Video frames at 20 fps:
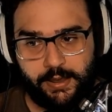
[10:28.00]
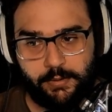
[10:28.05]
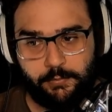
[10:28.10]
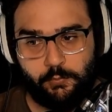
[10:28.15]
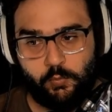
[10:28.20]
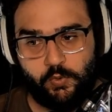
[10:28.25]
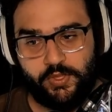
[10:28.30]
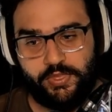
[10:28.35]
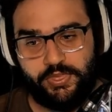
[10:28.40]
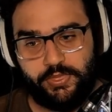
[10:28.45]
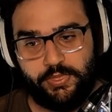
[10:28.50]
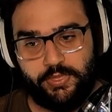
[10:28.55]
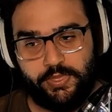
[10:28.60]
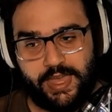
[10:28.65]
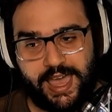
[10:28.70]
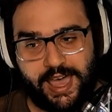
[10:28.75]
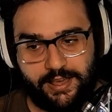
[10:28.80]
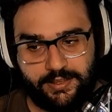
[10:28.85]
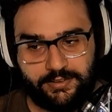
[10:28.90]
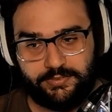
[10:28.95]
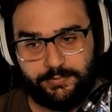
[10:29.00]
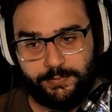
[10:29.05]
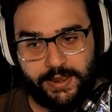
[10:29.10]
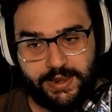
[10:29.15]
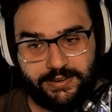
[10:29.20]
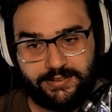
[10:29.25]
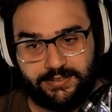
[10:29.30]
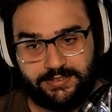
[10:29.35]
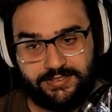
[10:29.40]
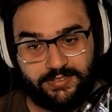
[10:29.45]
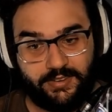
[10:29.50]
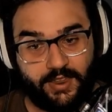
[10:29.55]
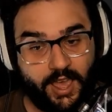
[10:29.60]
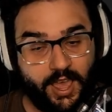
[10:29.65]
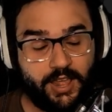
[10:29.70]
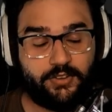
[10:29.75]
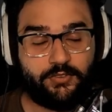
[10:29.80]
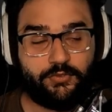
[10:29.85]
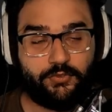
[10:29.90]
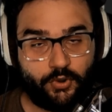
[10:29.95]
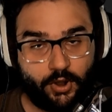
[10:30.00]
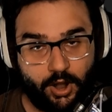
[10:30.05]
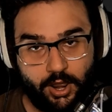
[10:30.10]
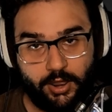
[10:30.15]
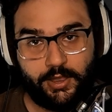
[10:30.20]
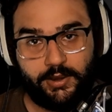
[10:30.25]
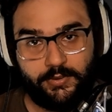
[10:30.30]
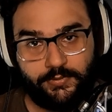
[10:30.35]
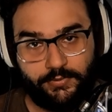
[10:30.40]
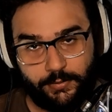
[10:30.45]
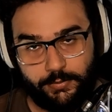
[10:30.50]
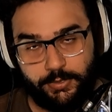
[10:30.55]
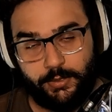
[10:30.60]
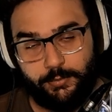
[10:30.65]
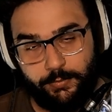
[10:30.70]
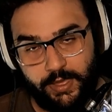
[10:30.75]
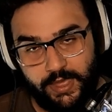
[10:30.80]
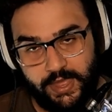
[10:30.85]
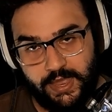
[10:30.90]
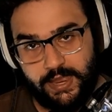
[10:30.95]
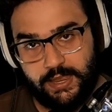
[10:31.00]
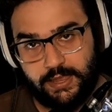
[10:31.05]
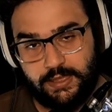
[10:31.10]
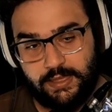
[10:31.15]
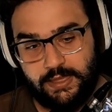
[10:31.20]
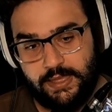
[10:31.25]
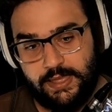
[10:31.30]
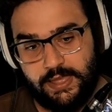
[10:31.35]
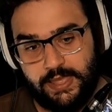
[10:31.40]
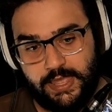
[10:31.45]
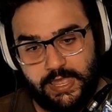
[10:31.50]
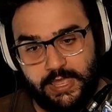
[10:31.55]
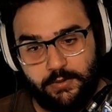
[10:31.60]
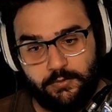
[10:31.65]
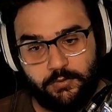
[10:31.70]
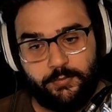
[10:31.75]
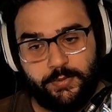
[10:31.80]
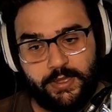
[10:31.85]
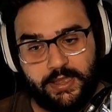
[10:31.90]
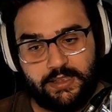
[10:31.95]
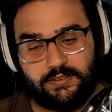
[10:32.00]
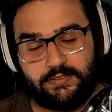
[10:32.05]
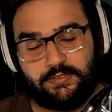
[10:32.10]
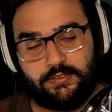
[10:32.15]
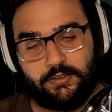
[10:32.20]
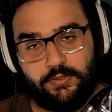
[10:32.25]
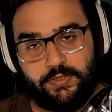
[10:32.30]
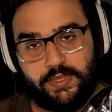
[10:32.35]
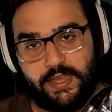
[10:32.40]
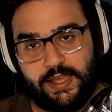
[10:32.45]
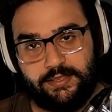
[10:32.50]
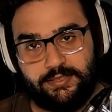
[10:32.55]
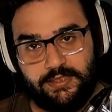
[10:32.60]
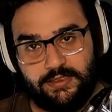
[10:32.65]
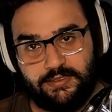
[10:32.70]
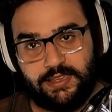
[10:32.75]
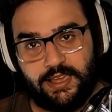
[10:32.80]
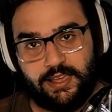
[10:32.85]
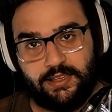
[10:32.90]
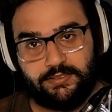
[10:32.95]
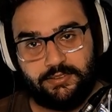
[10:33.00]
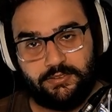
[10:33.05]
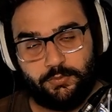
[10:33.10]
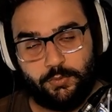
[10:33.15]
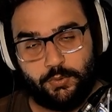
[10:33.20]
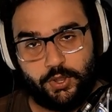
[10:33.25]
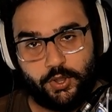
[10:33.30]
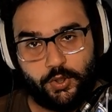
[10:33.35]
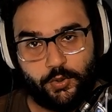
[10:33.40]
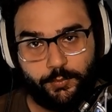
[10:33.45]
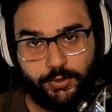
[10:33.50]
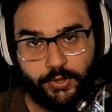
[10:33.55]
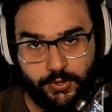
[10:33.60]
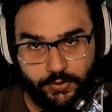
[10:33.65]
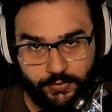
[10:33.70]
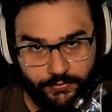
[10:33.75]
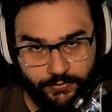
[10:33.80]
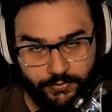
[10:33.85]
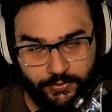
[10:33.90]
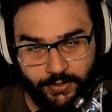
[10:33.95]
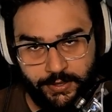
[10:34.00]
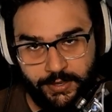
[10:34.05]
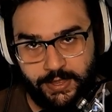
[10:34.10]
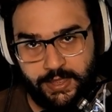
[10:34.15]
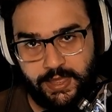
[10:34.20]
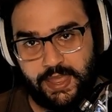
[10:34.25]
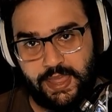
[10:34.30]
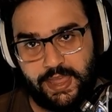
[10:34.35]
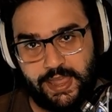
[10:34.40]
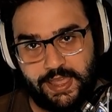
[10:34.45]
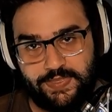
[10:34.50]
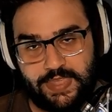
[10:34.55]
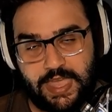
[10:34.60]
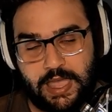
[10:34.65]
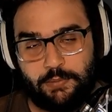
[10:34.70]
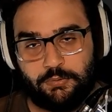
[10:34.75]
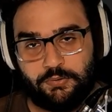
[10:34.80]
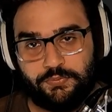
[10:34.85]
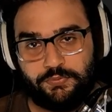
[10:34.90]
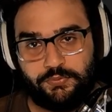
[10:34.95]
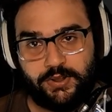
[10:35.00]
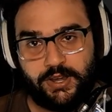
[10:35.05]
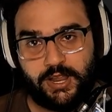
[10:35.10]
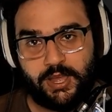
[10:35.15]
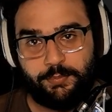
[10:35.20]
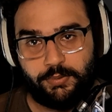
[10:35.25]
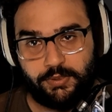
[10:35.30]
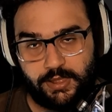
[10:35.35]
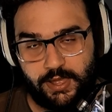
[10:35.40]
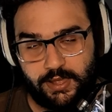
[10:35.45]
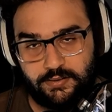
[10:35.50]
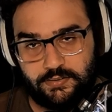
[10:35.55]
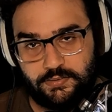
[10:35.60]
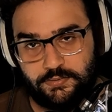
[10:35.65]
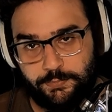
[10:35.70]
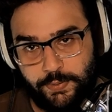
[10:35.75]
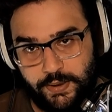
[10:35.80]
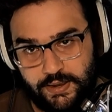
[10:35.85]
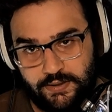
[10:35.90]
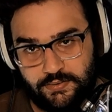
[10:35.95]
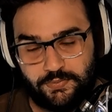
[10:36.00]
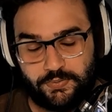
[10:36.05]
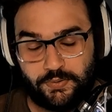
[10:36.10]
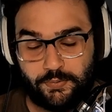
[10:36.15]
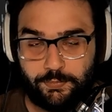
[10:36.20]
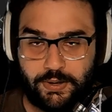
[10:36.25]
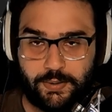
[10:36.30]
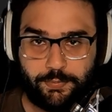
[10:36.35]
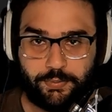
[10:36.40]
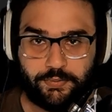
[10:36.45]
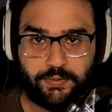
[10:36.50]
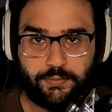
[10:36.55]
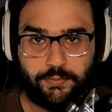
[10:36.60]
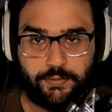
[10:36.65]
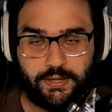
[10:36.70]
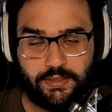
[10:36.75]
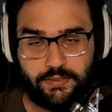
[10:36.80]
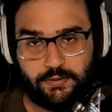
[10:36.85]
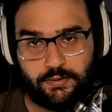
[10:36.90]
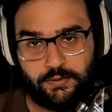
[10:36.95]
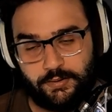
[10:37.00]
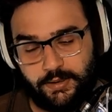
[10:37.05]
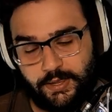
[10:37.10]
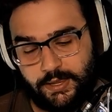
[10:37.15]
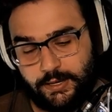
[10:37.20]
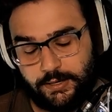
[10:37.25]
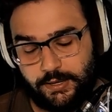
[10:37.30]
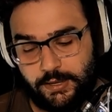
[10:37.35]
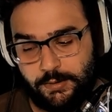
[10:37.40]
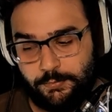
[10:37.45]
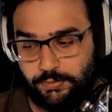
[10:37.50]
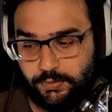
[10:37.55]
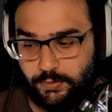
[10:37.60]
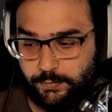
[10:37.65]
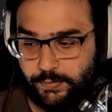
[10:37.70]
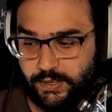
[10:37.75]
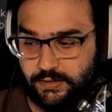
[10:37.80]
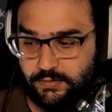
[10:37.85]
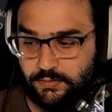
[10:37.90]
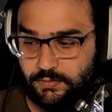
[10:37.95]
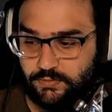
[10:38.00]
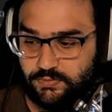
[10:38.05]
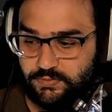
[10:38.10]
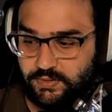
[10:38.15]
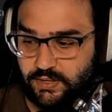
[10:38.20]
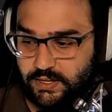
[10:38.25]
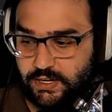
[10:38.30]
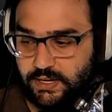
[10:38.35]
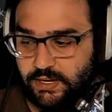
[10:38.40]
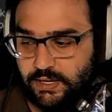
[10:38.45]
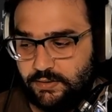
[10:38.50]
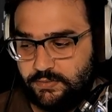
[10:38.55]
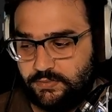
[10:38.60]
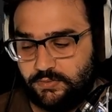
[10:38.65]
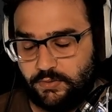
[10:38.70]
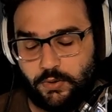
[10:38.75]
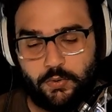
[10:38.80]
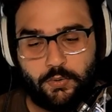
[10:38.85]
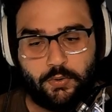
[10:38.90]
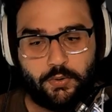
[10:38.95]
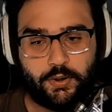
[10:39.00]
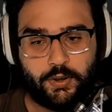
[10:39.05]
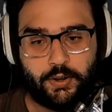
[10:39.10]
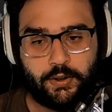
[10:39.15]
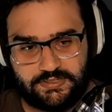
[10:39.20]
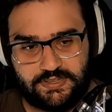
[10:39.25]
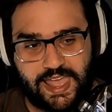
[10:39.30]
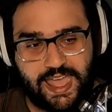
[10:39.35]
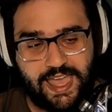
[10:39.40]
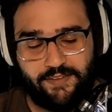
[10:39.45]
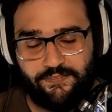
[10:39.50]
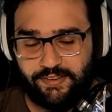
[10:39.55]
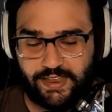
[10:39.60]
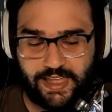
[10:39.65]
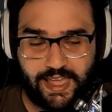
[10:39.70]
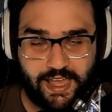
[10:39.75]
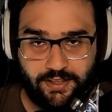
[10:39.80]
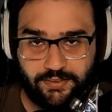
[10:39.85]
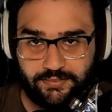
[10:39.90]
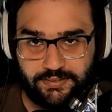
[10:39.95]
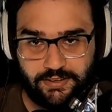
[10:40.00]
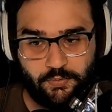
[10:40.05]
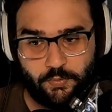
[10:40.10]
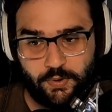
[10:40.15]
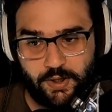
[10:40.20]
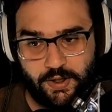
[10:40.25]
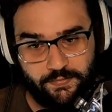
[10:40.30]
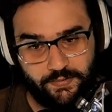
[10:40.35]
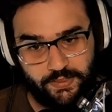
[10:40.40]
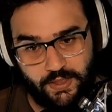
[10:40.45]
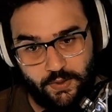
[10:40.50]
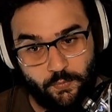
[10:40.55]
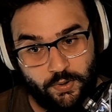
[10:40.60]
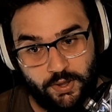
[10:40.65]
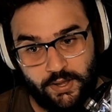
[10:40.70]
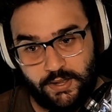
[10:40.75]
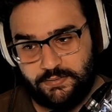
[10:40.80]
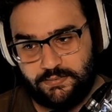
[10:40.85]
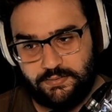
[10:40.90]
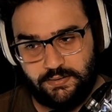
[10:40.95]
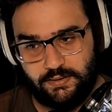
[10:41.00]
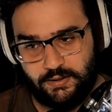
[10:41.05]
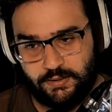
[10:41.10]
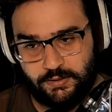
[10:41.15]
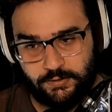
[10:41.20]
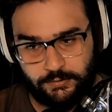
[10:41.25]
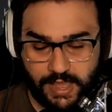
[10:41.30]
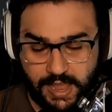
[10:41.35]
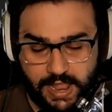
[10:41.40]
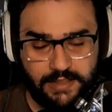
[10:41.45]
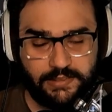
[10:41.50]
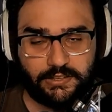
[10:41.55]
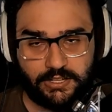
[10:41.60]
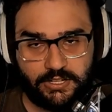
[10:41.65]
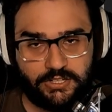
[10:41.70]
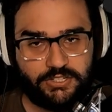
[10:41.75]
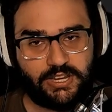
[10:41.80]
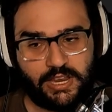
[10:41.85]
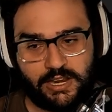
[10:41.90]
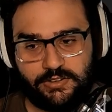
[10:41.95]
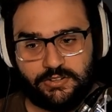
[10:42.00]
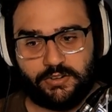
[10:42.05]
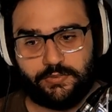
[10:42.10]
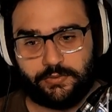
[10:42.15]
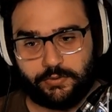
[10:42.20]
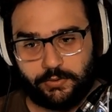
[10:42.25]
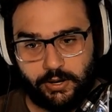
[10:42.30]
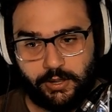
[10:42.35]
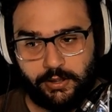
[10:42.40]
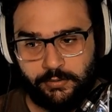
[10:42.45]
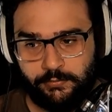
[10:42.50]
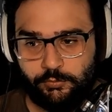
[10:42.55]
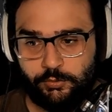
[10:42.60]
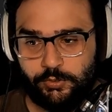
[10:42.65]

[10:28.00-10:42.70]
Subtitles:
With the house maintenance not drawing from the bank, it will make it so that these houses will go poof, and that will free up a lot of space for people to either like implement new cities or having housing wherever they want, you know. It's a good change overall.